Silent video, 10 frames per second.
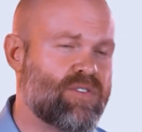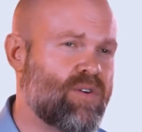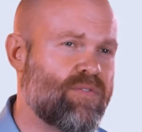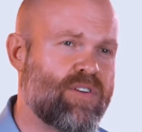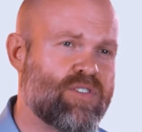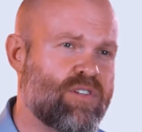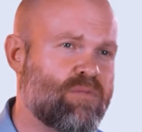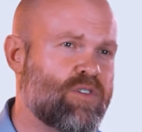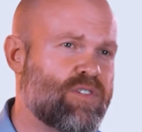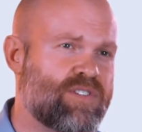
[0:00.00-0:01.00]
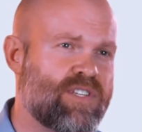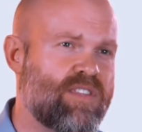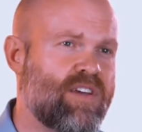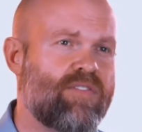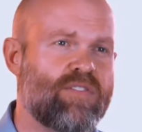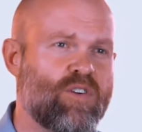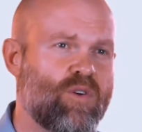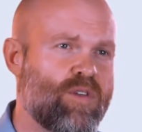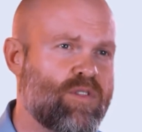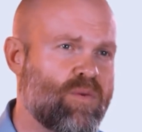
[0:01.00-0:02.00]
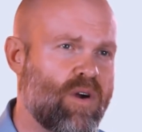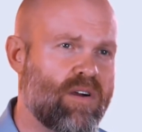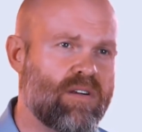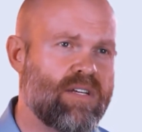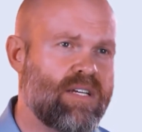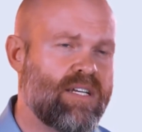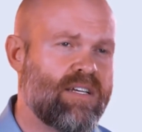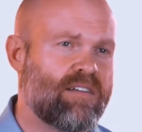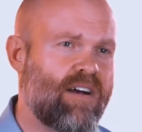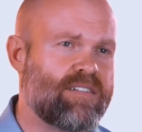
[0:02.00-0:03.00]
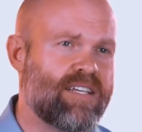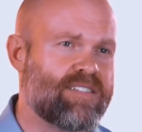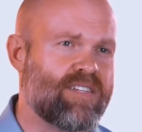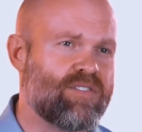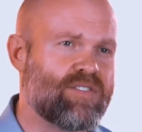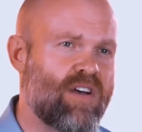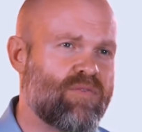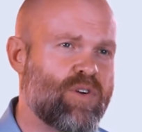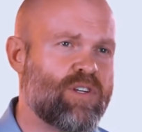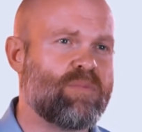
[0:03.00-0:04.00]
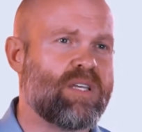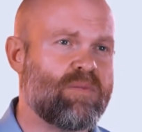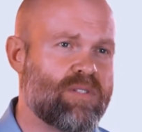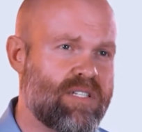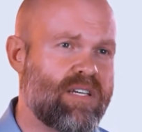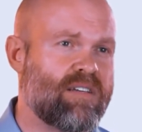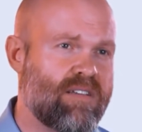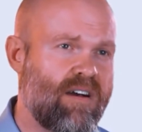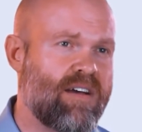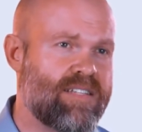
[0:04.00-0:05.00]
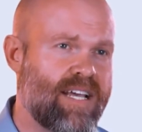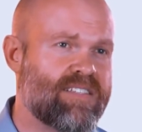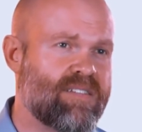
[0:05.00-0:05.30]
So if there's an emergency, often they're going through our contact center software to be able to contact